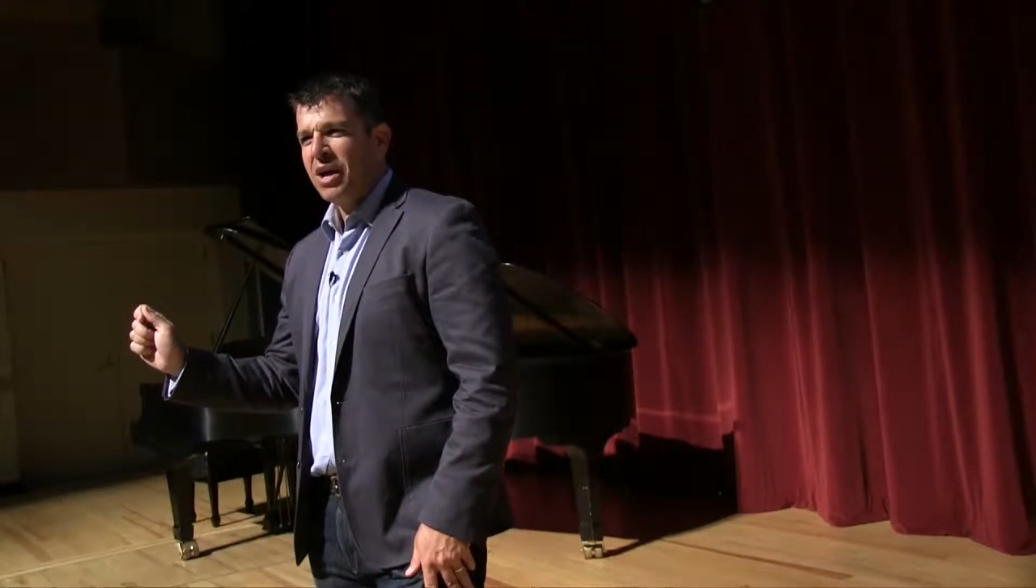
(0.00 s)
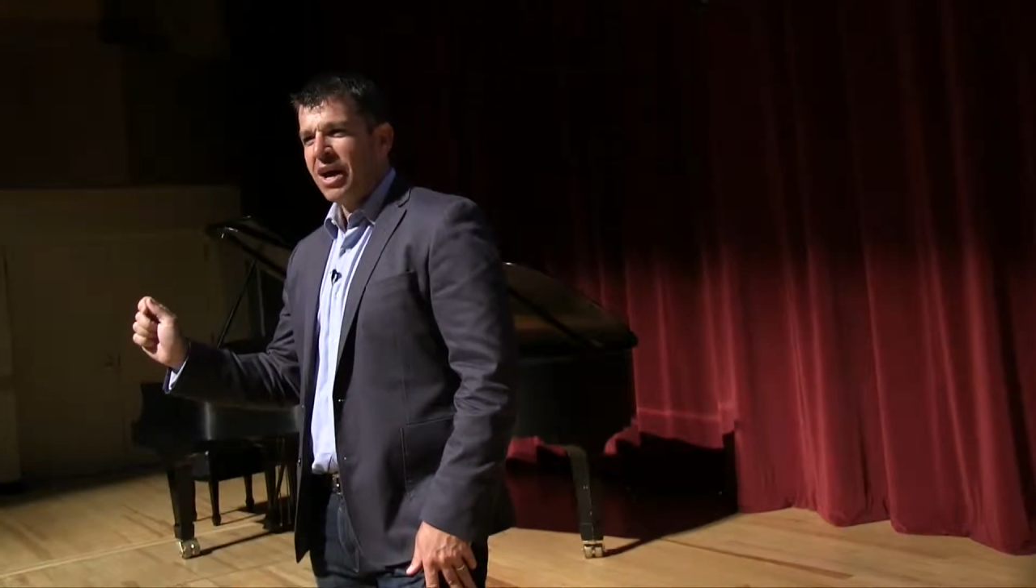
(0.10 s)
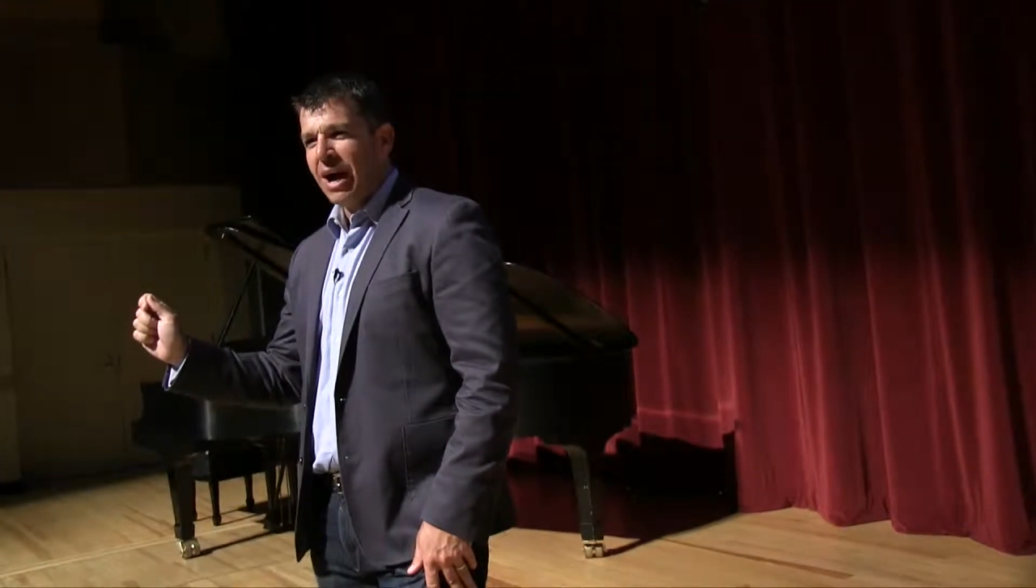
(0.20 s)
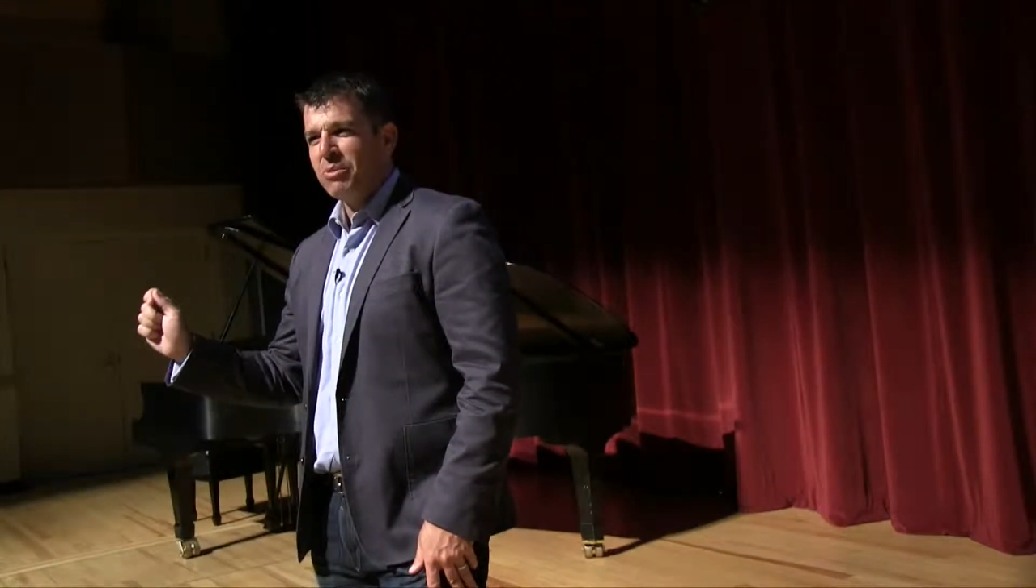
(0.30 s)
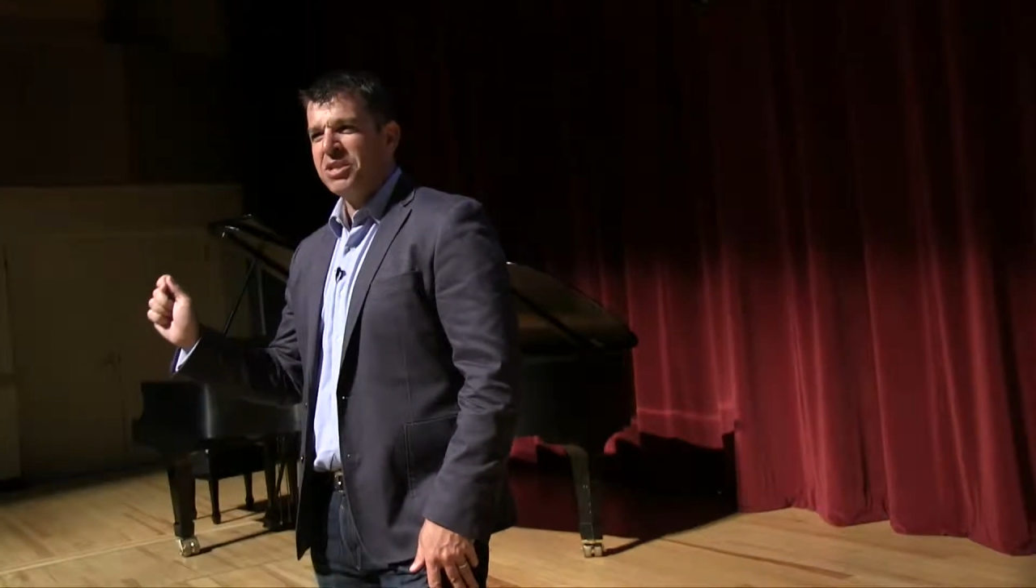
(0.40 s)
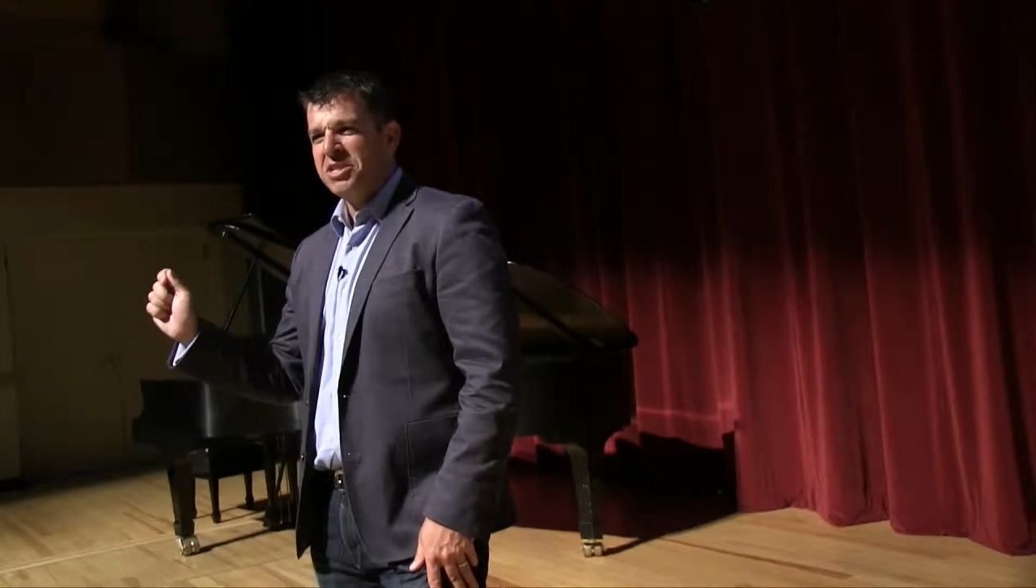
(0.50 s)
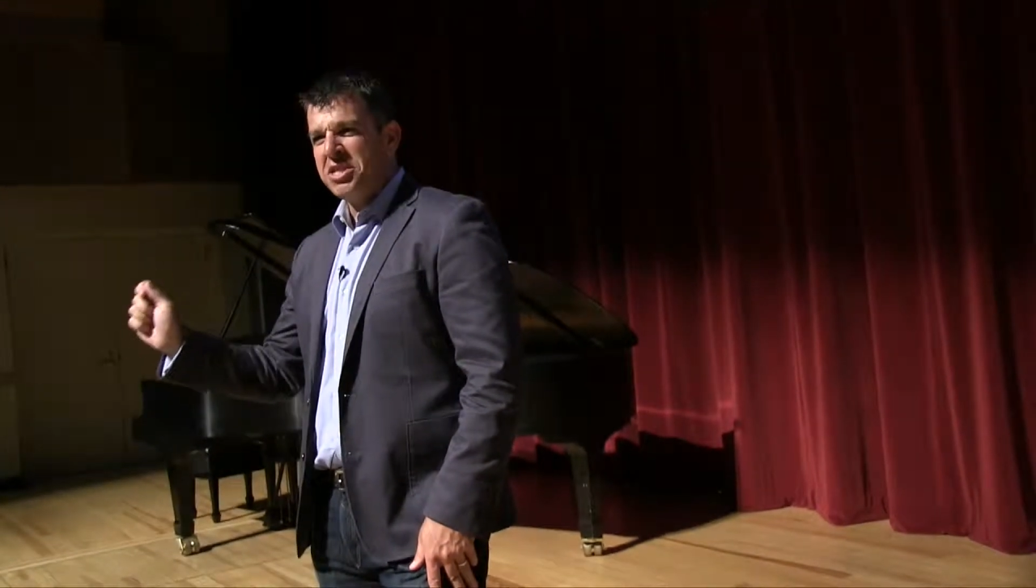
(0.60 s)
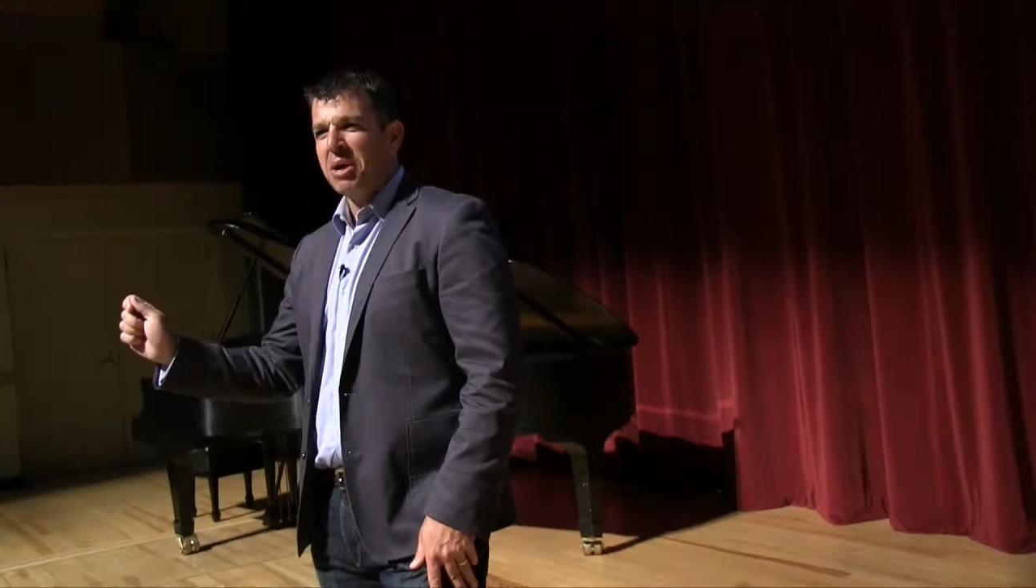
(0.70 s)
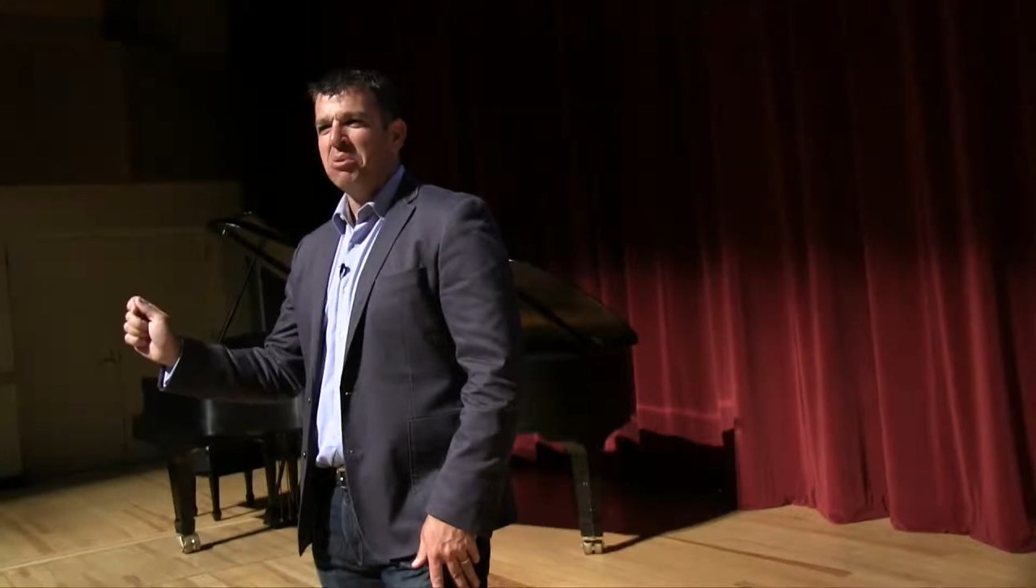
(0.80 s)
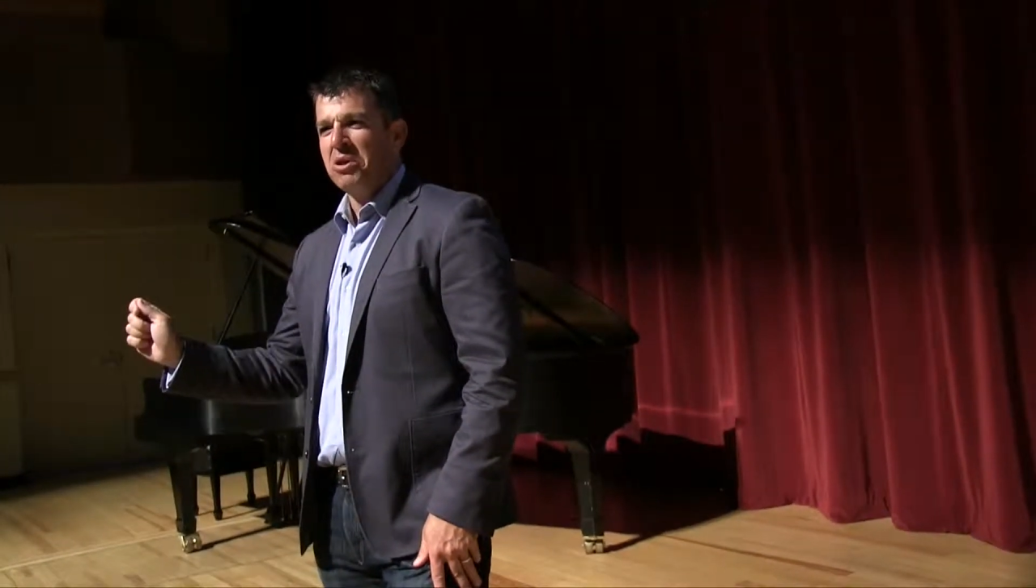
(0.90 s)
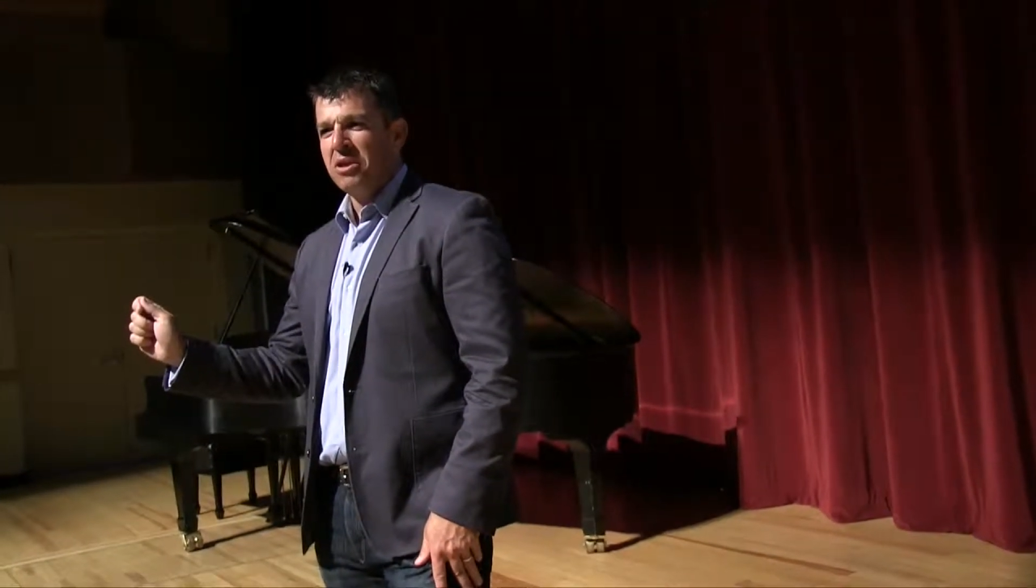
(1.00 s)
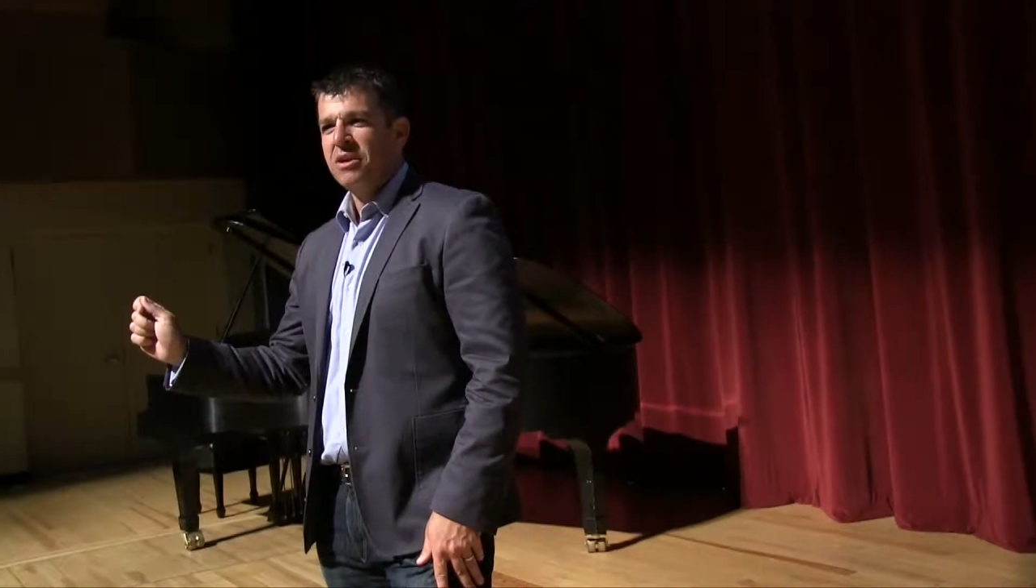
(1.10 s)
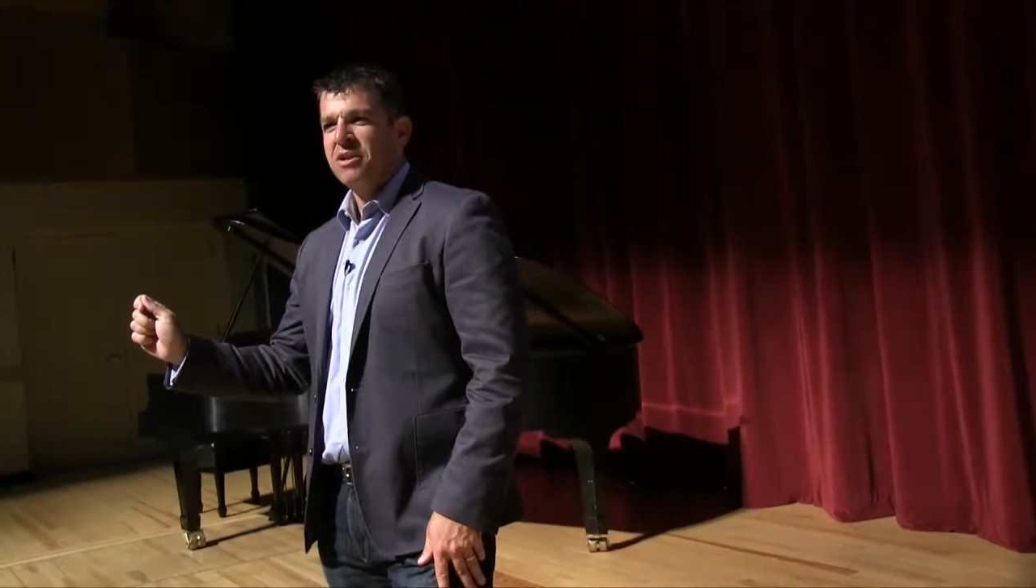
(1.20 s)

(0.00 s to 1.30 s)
I would double